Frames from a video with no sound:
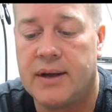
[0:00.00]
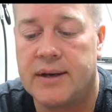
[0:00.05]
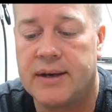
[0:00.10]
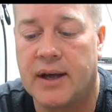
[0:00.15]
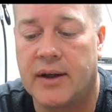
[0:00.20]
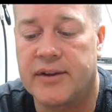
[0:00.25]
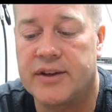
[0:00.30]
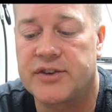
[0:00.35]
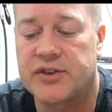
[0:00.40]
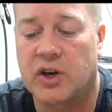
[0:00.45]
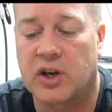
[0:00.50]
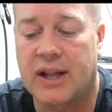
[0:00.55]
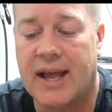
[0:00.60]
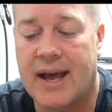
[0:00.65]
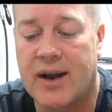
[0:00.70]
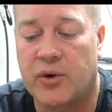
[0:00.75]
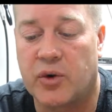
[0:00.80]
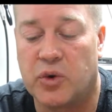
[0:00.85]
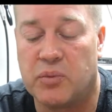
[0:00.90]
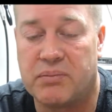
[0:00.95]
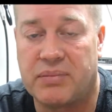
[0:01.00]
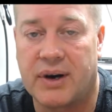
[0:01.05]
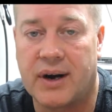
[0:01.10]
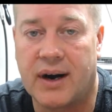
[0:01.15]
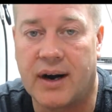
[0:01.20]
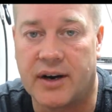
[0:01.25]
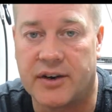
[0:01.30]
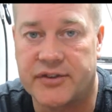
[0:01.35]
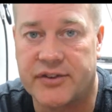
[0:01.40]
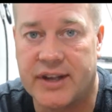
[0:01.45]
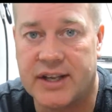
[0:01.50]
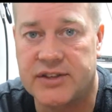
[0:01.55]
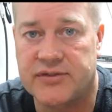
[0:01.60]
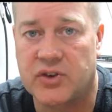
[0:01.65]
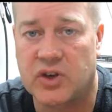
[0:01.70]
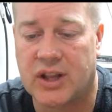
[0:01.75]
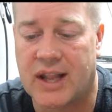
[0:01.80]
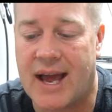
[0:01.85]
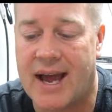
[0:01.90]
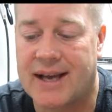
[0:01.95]
Now these are lateral bars, and that's
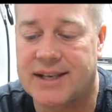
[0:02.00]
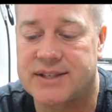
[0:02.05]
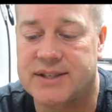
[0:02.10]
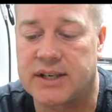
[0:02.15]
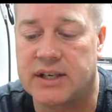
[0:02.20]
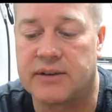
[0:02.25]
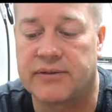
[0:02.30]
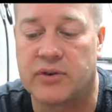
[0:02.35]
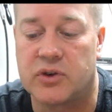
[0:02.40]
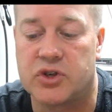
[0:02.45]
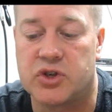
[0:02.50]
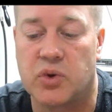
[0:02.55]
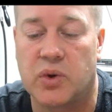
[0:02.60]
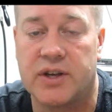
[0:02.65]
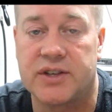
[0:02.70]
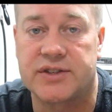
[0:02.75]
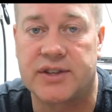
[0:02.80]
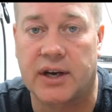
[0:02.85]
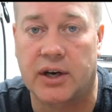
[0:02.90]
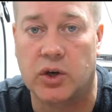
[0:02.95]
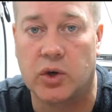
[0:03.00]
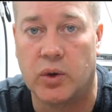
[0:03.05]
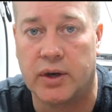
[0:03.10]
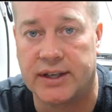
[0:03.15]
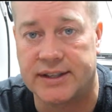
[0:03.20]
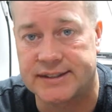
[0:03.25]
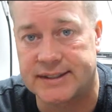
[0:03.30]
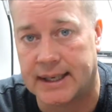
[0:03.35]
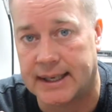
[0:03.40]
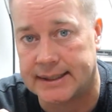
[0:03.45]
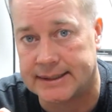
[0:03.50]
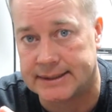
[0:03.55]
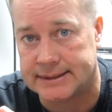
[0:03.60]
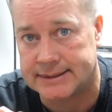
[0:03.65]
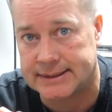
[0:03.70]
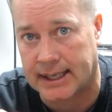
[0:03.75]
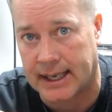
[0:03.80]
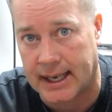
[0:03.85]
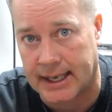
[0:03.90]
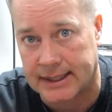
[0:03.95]
for laxity for joints that are going side to
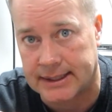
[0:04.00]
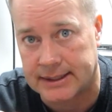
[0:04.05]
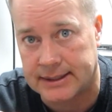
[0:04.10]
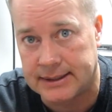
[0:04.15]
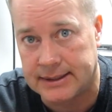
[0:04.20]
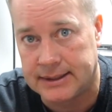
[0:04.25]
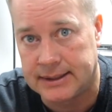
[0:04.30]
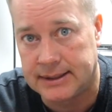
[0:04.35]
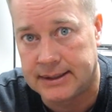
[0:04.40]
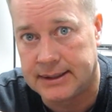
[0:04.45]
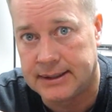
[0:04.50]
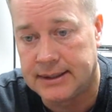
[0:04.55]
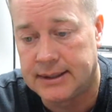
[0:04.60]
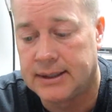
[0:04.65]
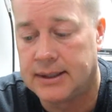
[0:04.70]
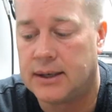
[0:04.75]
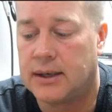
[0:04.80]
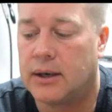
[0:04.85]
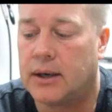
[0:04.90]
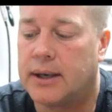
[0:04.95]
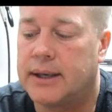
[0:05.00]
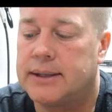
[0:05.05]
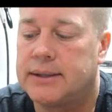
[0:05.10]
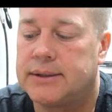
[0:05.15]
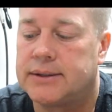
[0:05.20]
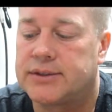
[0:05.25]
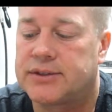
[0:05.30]
side. All right,